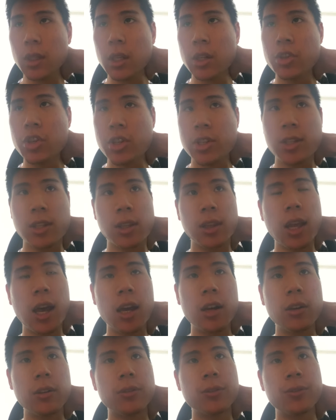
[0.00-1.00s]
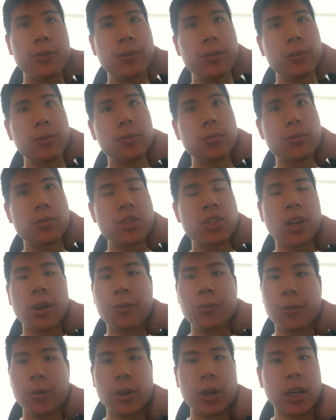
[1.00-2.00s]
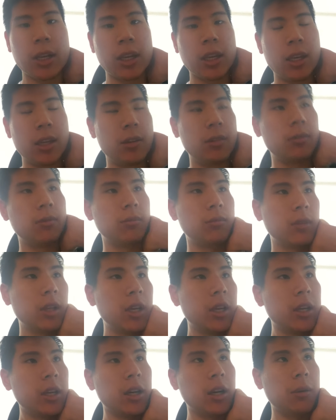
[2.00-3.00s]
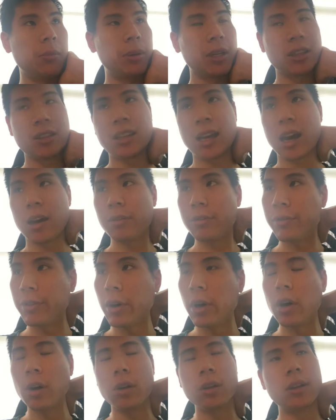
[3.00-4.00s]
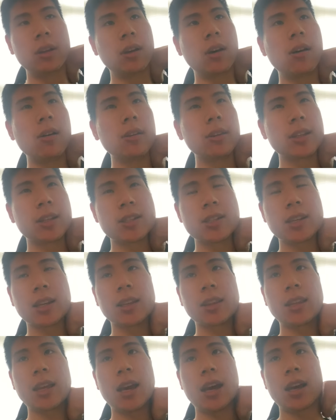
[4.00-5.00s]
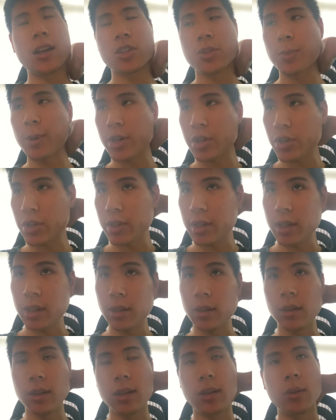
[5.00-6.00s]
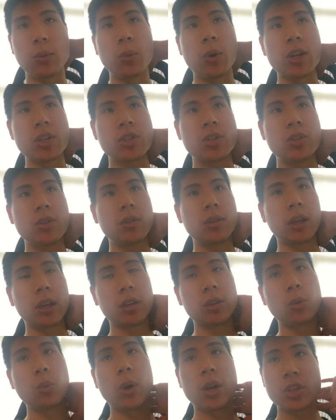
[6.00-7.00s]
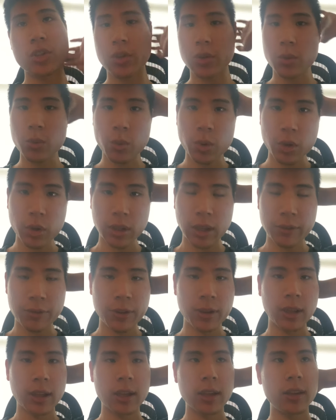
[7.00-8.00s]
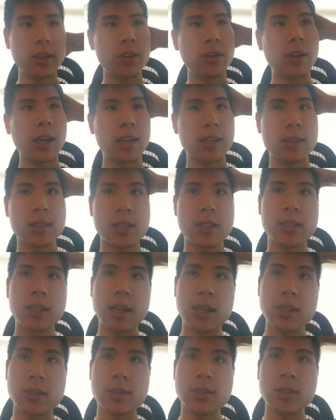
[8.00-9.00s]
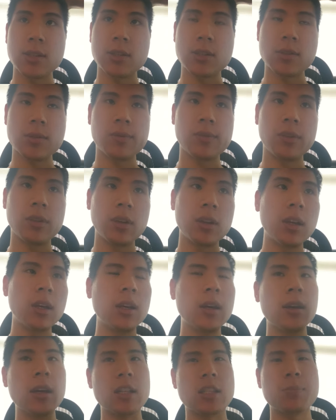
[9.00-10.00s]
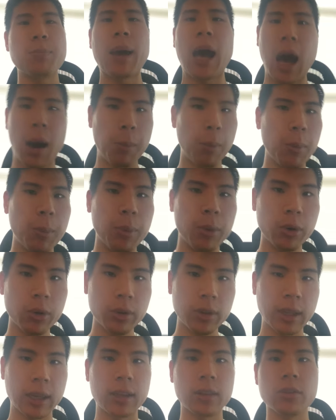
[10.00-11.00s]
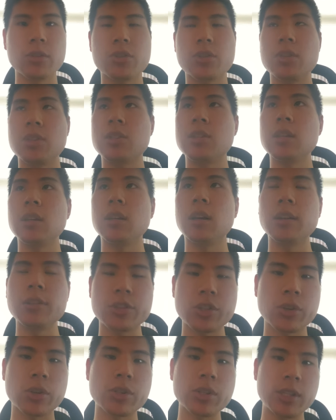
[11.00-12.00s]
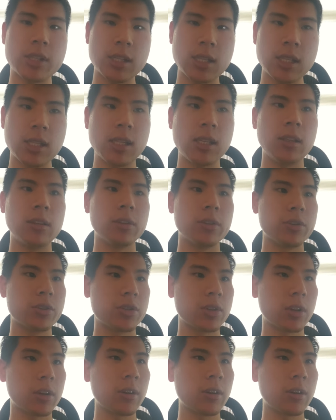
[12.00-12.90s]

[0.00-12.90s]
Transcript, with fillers: just a lot of suffering and a big downfall and all things like that, especially in the West, like the Western world. I feel like in the United States, it's it's palpable. Like there's this uncertainty. There's